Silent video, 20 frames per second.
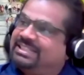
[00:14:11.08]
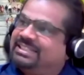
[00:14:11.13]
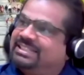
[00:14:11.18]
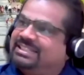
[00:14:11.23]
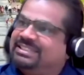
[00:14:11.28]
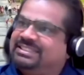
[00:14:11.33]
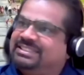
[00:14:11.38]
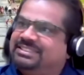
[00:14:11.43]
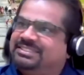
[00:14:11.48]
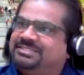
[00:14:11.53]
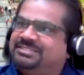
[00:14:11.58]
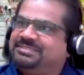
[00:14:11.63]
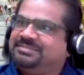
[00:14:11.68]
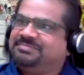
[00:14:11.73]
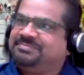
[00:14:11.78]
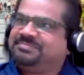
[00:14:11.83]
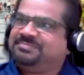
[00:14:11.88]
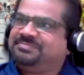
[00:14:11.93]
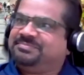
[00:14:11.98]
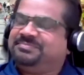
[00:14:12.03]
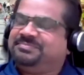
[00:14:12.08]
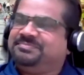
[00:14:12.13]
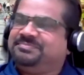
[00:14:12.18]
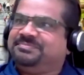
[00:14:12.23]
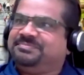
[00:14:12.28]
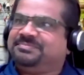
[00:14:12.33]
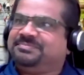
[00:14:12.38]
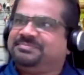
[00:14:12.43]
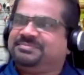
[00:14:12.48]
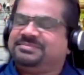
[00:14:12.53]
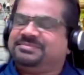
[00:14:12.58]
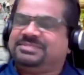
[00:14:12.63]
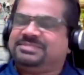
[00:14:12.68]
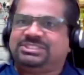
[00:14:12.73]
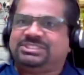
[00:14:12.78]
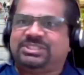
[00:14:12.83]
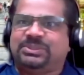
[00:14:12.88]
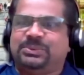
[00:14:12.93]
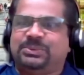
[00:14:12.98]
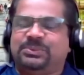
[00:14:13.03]
Um,
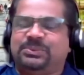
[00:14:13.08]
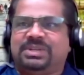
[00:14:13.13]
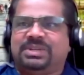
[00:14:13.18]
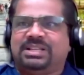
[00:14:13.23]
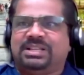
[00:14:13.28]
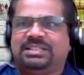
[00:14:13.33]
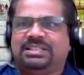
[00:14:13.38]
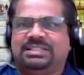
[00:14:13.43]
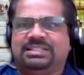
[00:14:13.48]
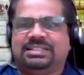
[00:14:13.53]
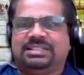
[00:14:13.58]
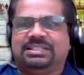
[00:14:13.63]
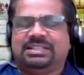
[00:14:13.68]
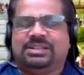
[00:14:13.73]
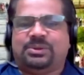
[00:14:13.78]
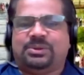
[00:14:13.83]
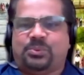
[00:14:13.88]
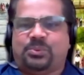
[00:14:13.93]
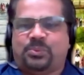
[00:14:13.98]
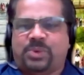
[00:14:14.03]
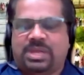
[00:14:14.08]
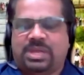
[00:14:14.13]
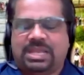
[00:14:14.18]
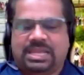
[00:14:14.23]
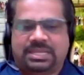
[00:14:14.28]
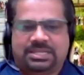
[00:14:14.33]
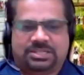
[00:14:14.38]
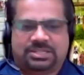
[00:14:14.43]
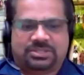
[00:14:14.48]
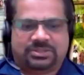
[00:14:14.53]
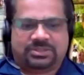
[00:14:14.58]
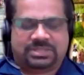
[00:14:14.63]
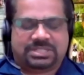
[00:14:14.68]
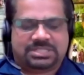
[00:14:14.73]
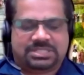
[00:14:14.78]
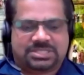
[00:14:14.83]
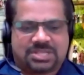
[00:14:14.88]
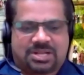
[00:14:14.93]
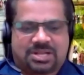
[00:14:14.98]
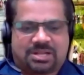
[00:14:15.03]
so when I took the
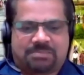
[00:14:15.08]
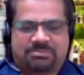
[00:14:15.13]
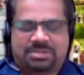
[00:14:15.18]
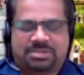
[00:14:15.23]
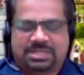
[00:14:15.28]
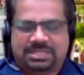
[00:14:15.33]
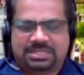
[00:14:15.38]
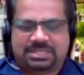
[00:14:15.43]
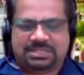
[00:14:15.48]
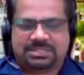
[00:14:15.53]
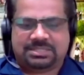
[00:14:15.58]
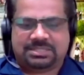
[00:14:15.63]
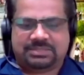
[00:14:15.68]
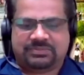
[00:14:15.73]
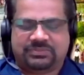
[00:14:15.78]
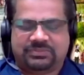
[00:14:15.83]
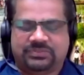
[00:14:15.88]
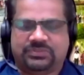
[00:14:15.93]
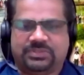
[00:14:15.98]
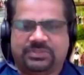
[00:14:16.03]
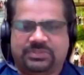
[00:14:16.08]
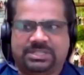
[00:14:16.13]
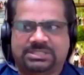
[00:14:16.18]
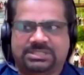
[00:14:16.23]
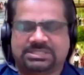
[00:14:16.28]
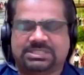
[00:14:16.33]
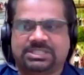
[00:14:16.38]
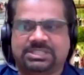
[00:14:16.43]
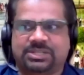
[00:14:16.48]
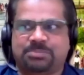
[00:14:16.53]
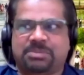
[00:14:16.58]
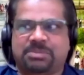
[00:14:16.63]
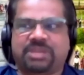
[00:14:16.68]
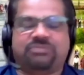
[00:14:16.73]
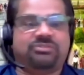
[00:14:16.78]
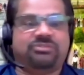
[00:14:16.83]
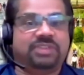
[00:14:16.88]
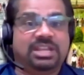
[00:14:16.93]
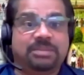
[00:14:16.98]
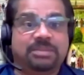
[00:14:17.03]
job first, my
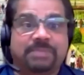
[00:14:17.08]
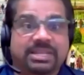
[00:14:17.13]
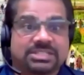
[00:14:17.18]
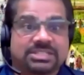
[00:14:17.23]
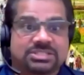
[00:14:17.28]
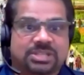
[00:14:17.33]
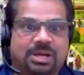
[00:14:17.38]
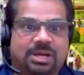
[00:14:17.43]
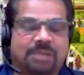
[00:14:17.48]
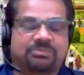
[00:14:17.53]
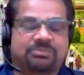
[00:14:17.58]
field-based job